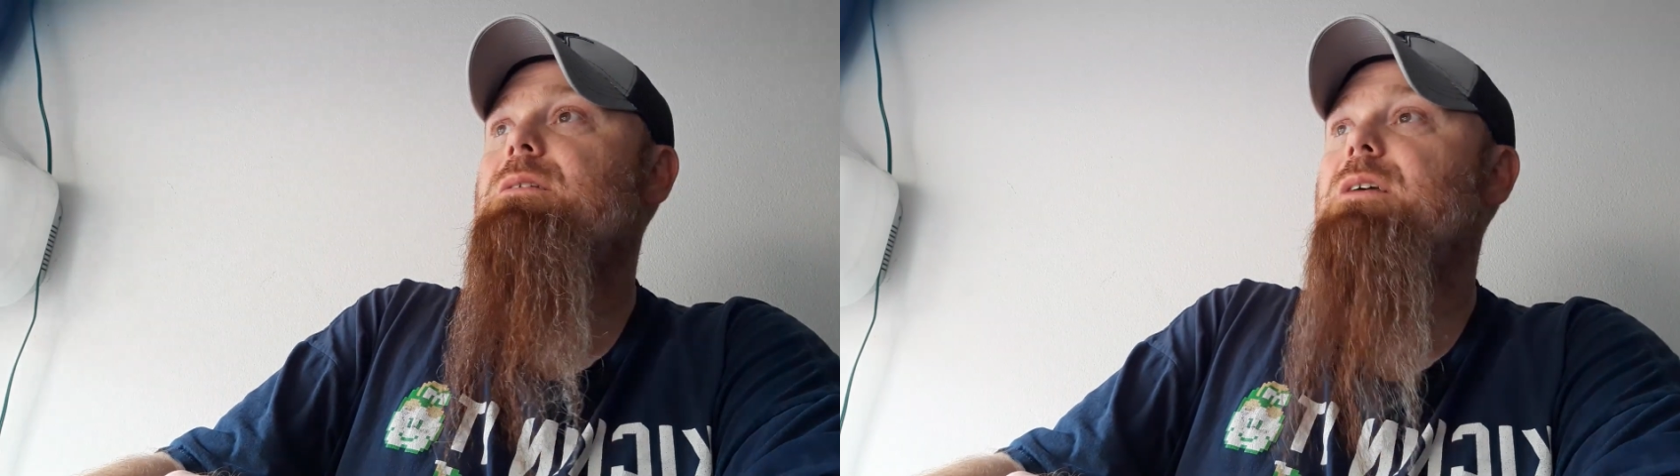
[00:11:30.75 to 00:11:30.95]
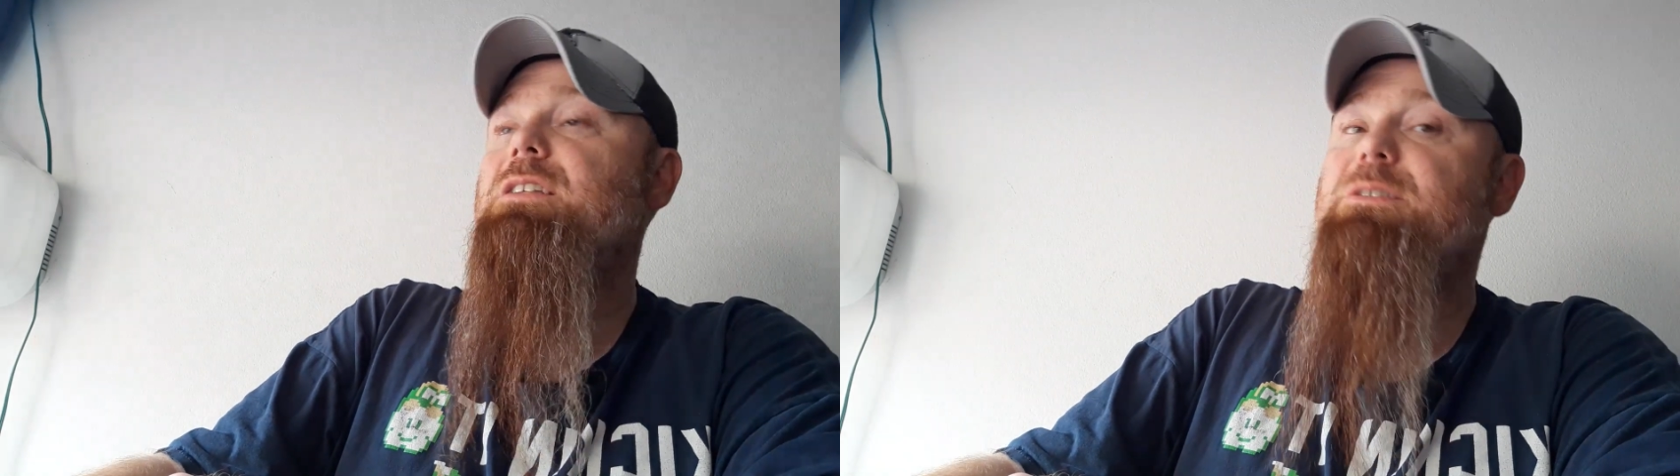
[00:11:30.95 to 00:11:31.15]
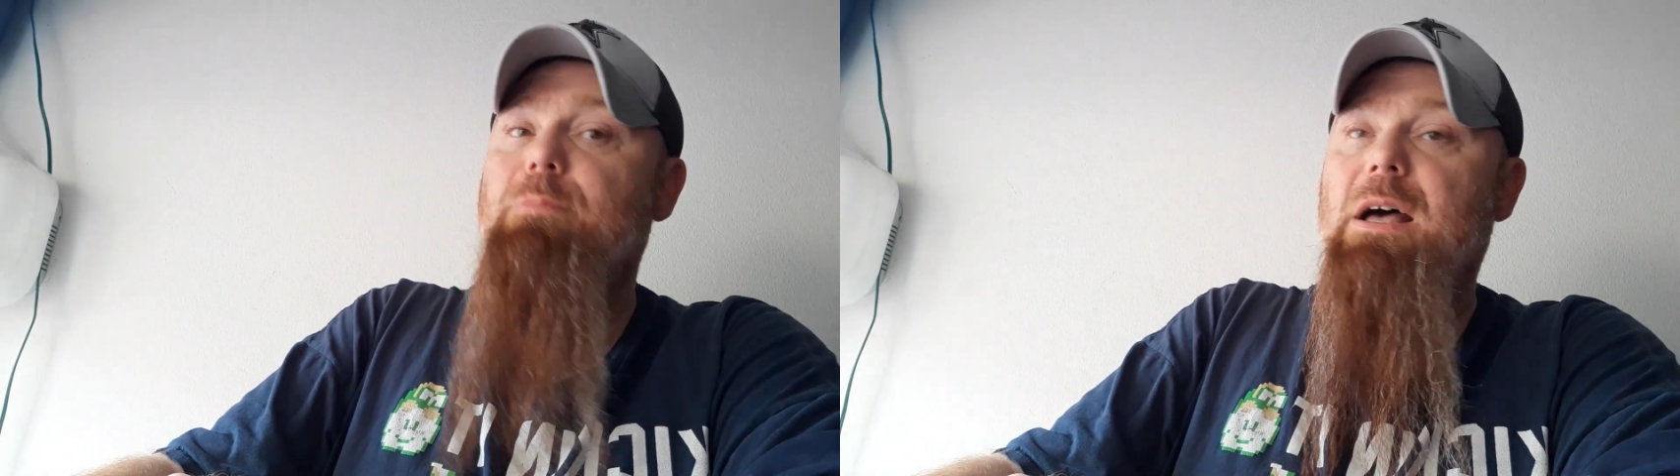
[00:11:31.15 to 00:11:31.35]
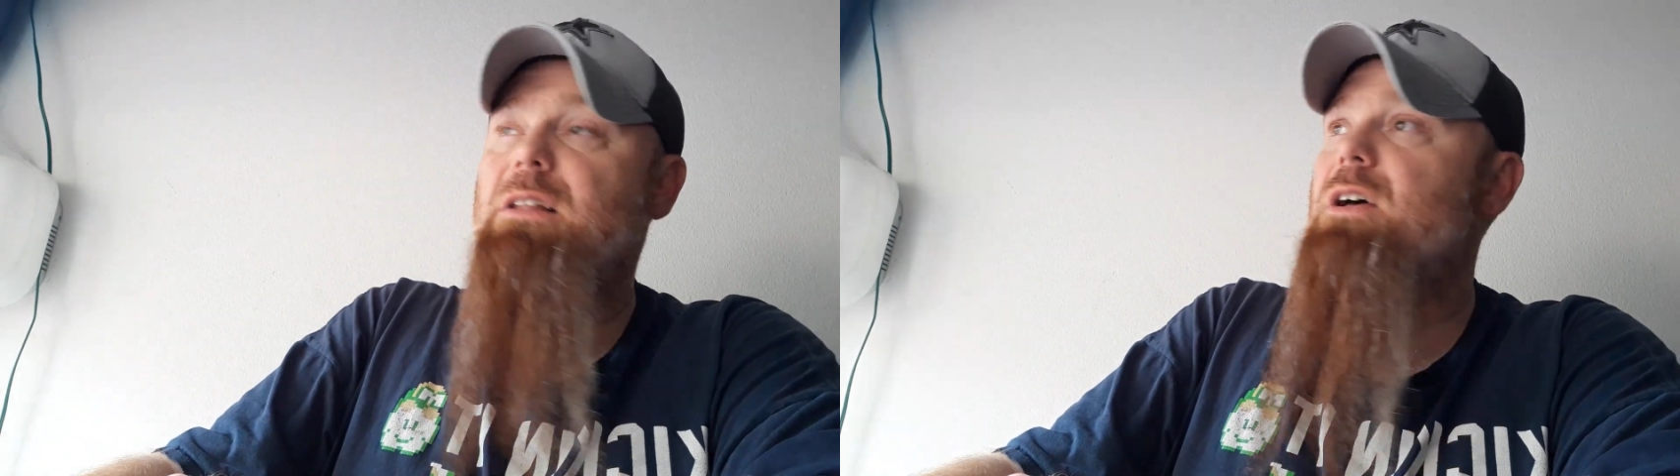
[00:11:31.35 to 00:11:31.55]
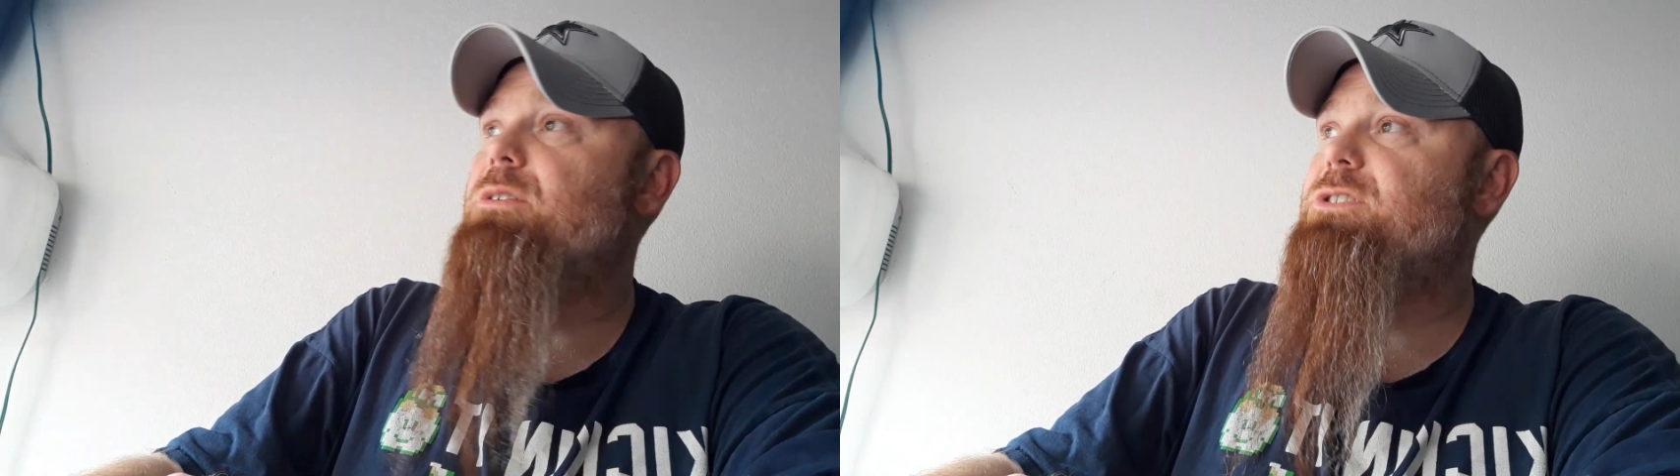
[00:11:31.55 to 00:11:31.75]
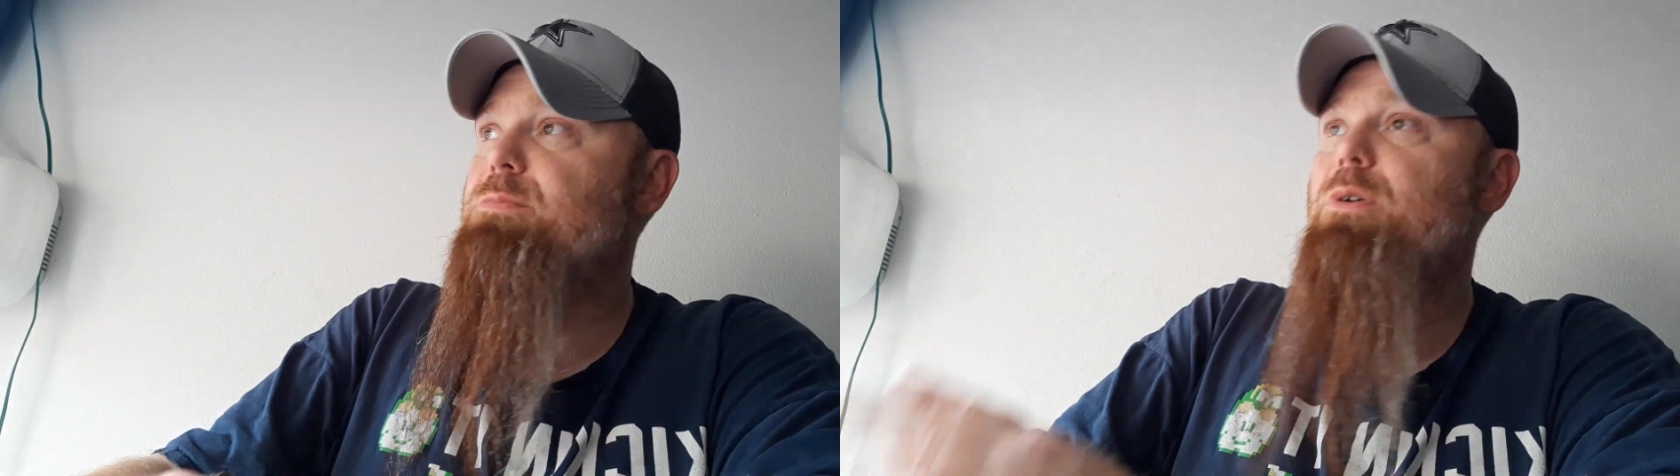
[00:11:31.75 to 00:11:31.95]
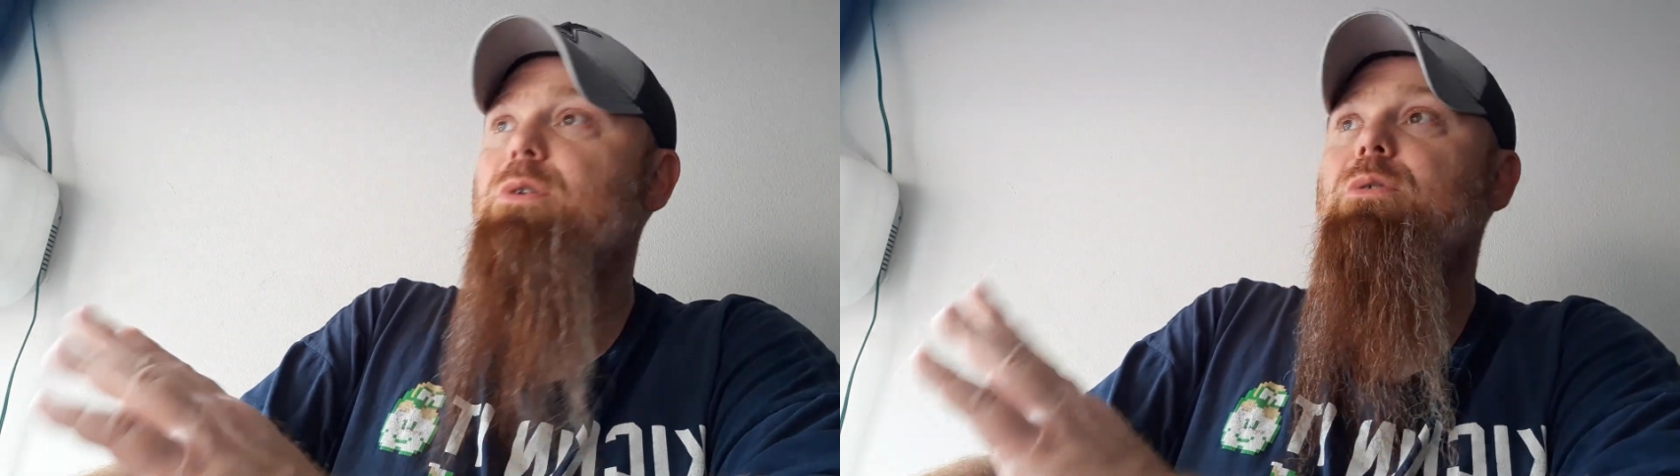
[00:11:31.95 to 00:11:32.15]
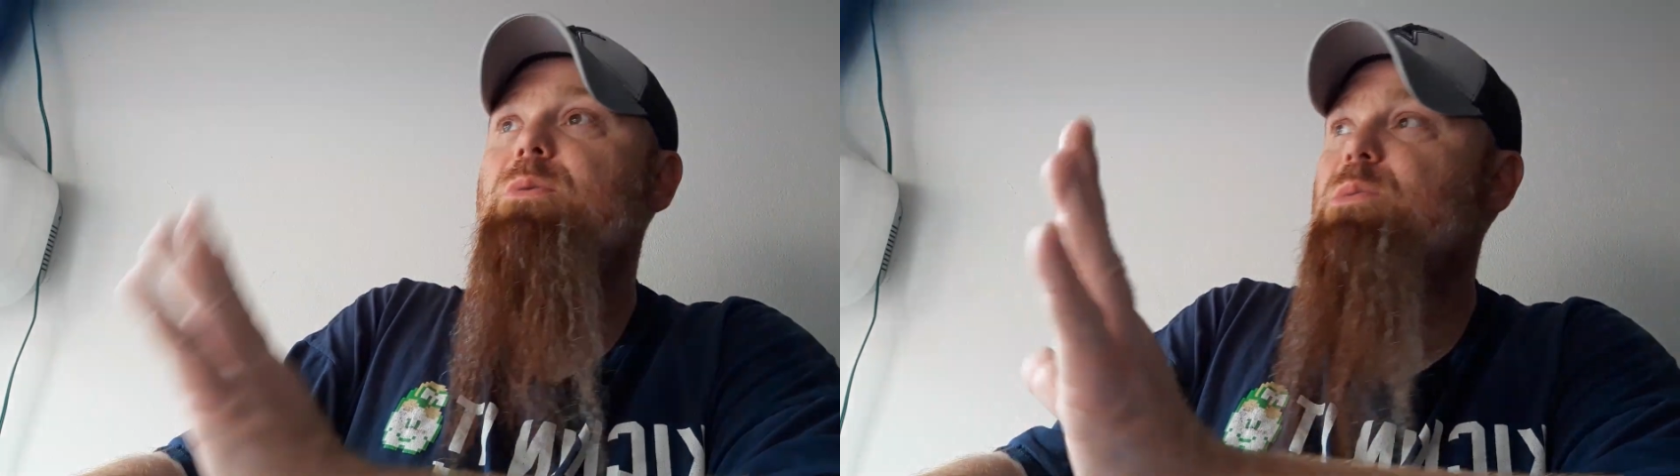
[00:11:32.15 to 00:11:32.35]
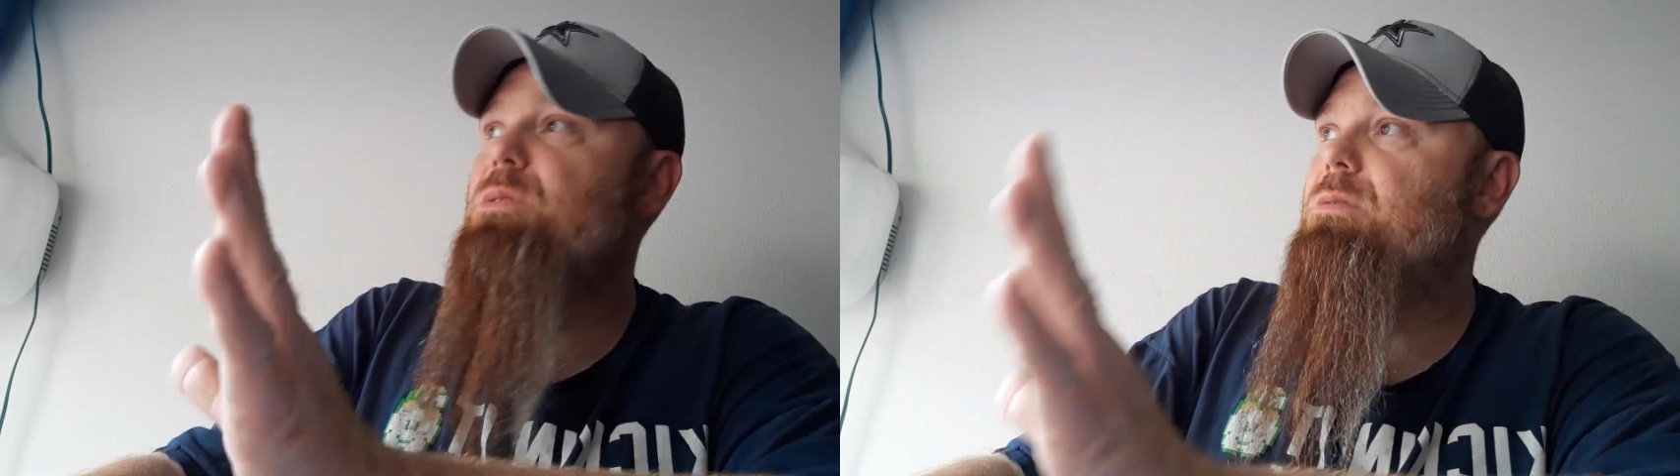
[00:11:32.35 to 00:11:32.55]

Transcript: It's mellow, smooth.